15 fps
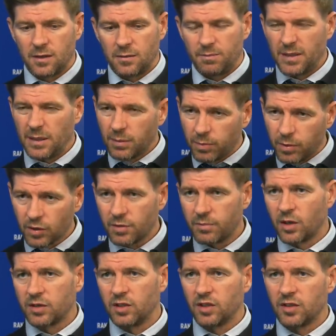people putting the
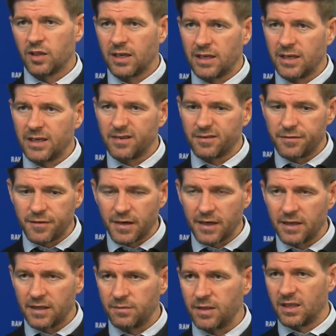body on the line and
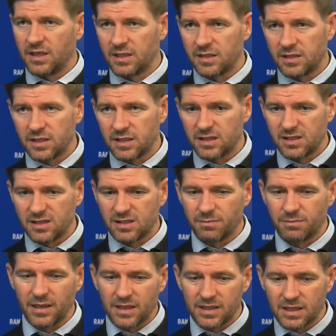fighting and consistent and
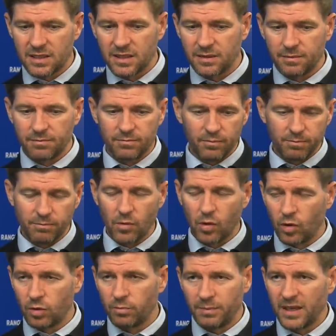basically
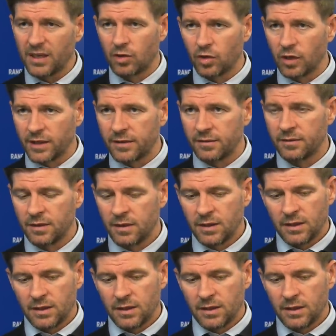being all in.